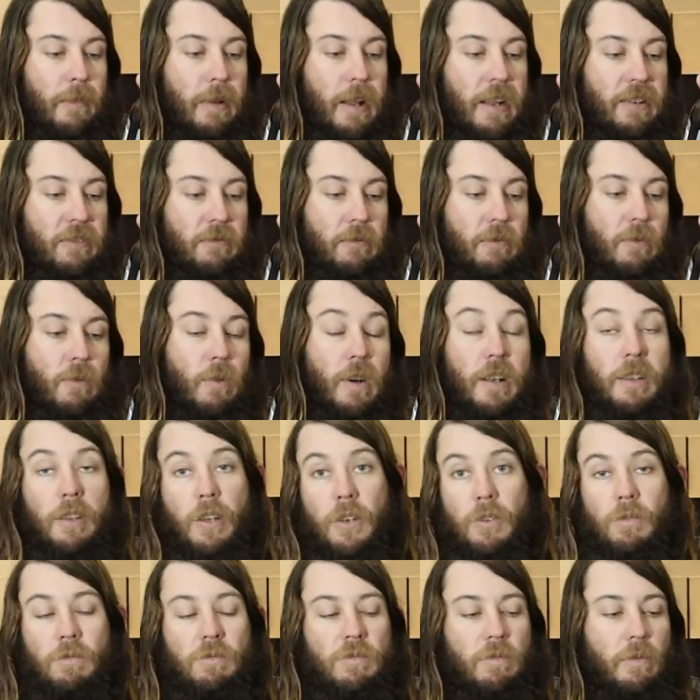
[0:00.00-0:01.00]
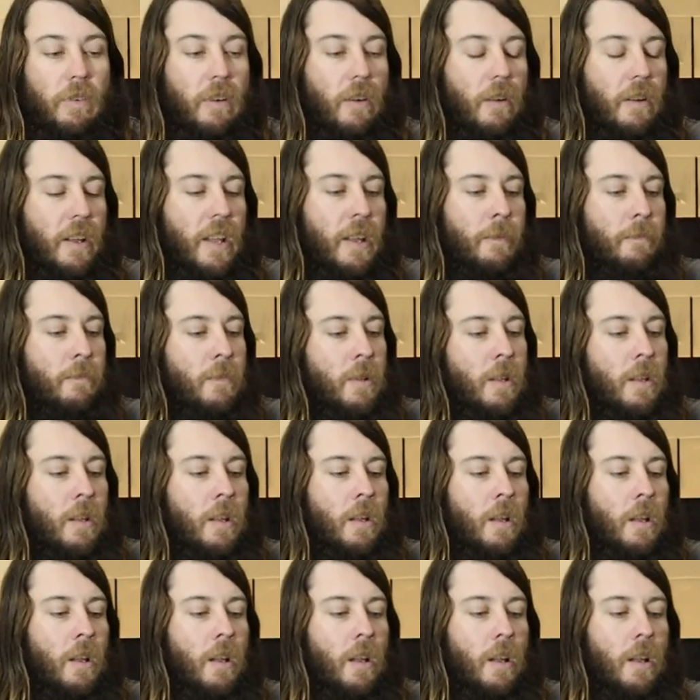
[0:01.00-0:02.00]
actually quite local to where I am.
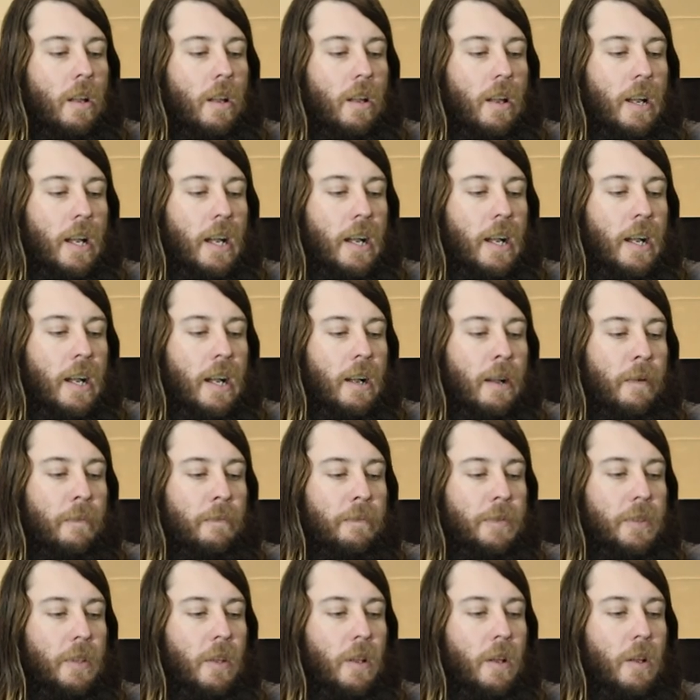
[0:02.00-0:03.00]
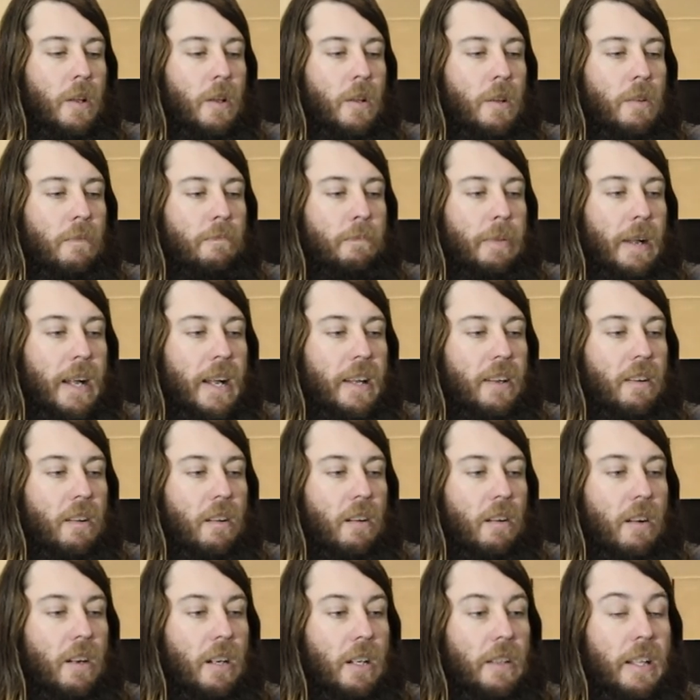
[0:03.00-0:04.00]
But
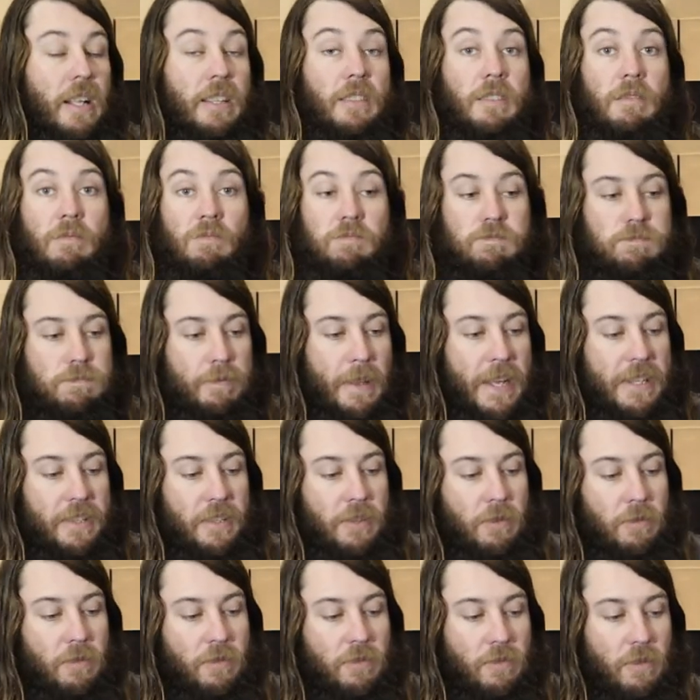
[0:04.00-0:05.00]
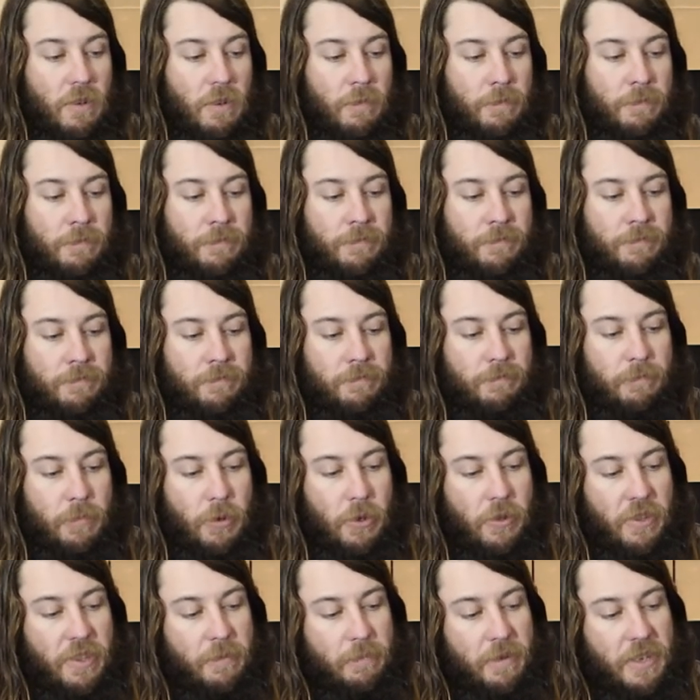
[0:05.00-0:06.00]
okay, that's a good job.
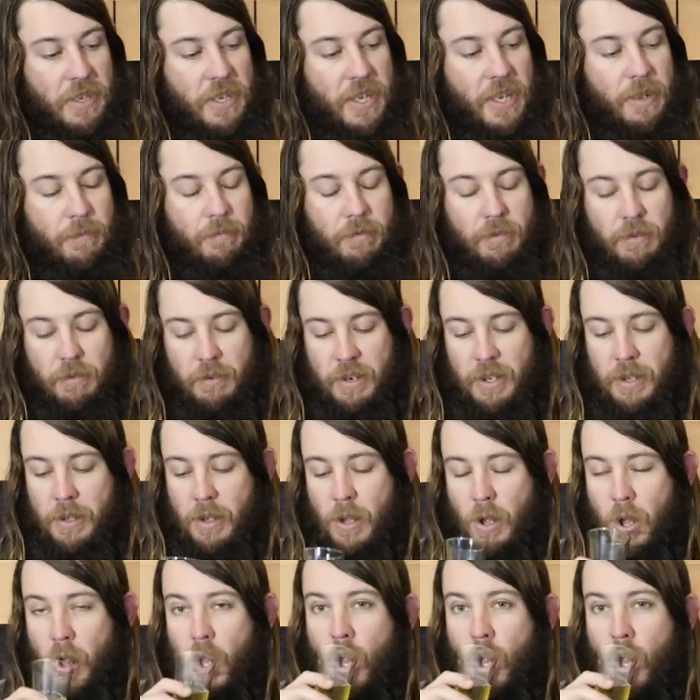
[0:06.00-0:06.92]
Burleigh BigHead Brewery.